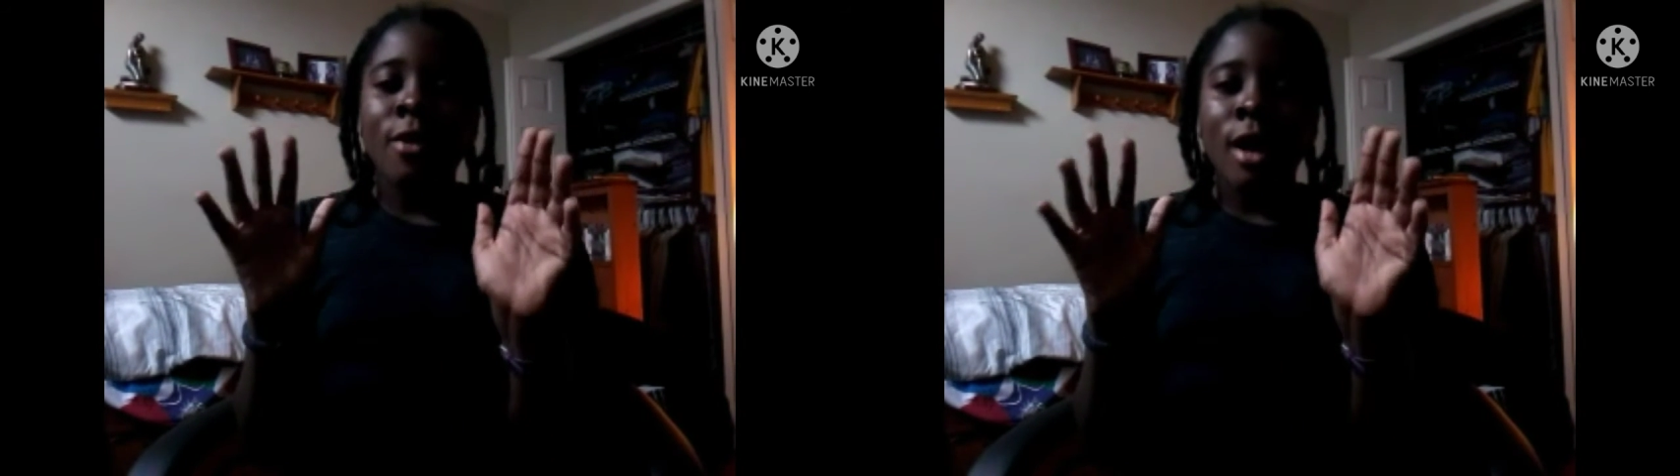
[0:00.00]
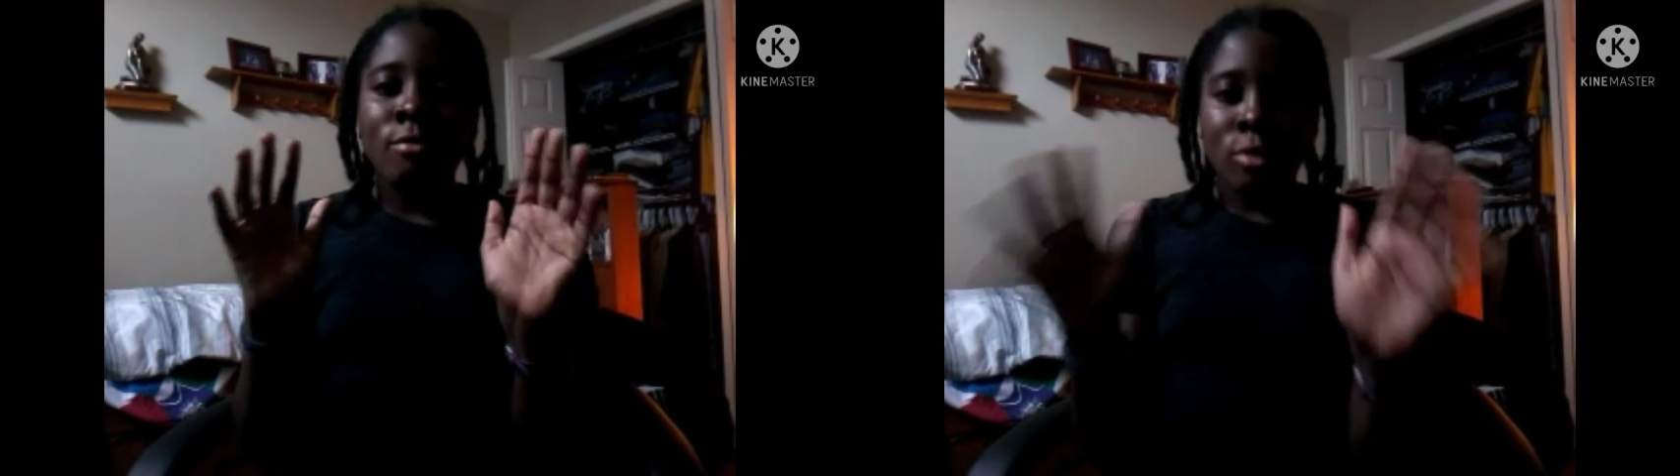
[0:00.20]

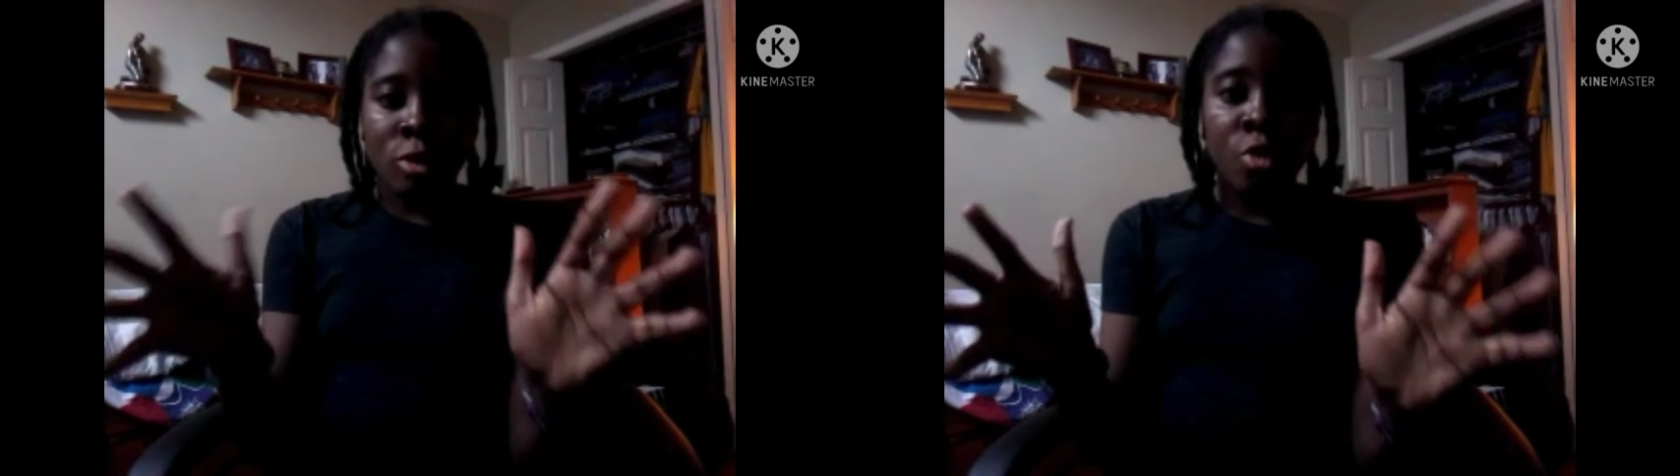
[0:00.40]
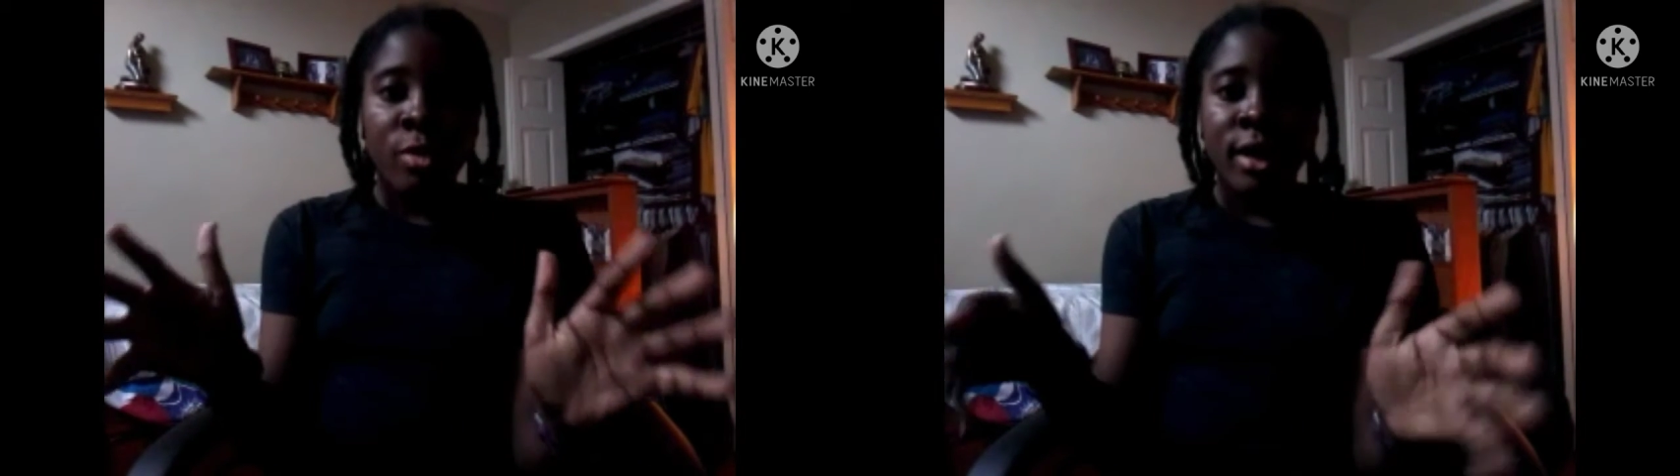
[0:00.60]
that I was
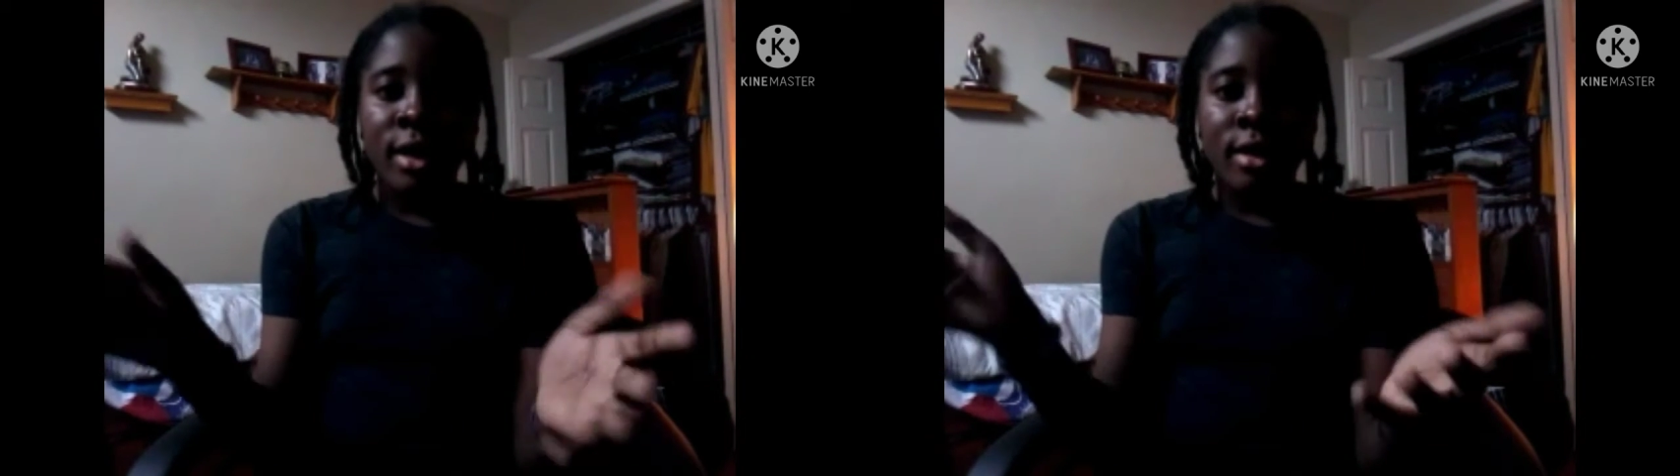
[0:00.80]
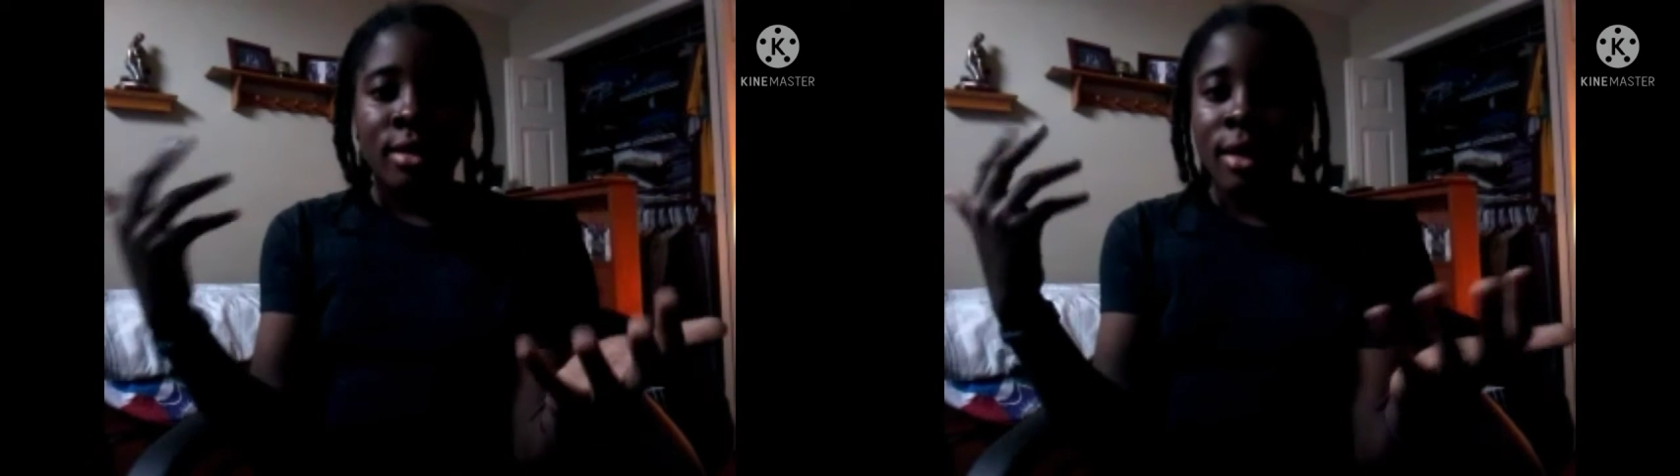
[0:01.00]

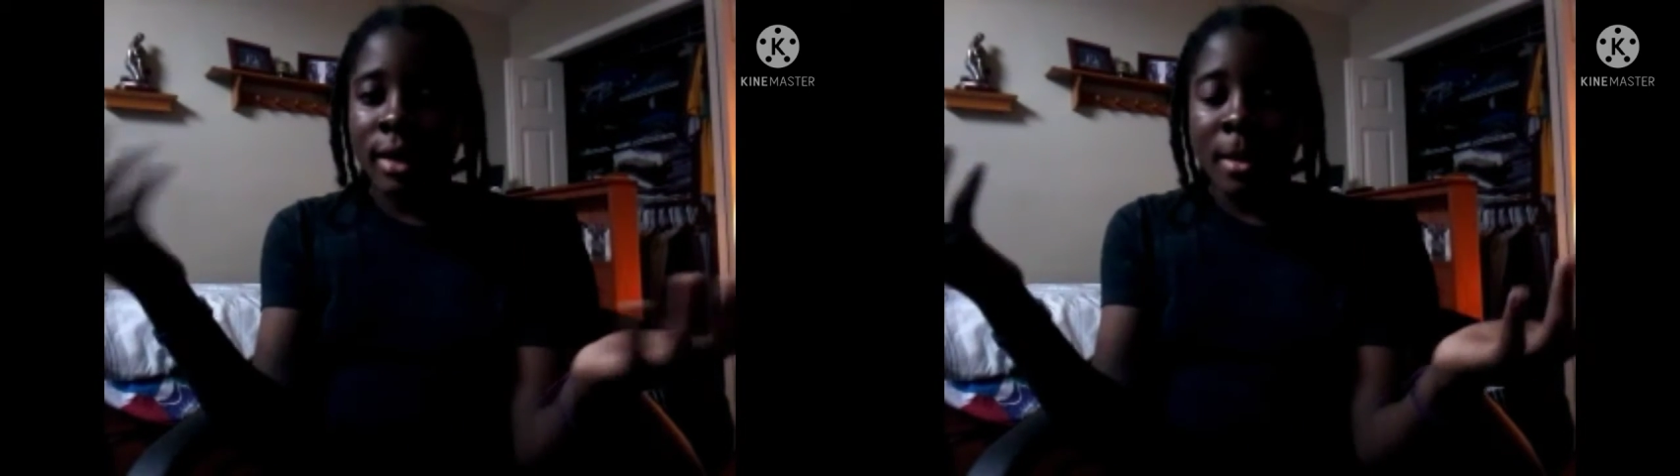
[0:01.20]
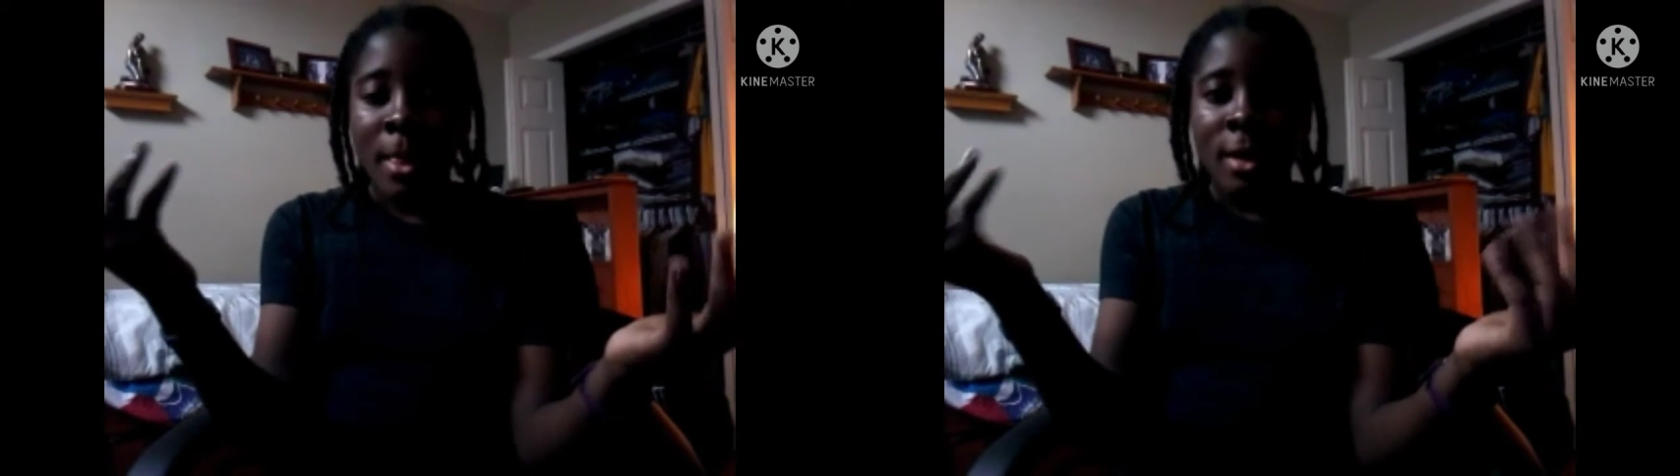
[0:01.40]
doing,
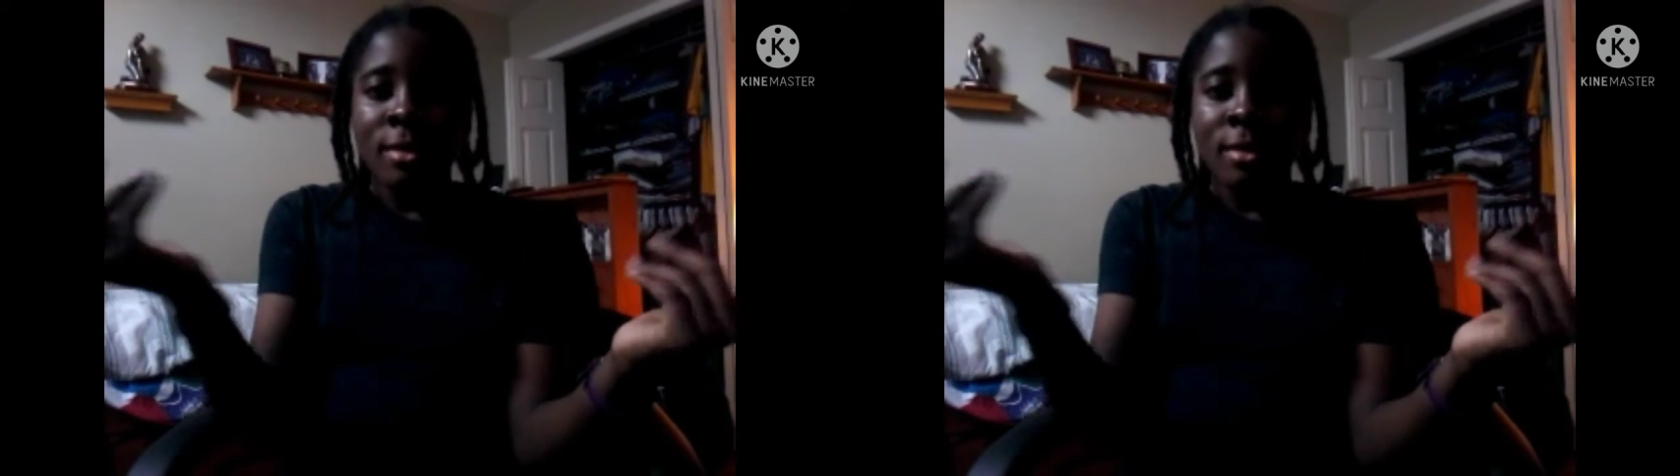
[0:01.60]
like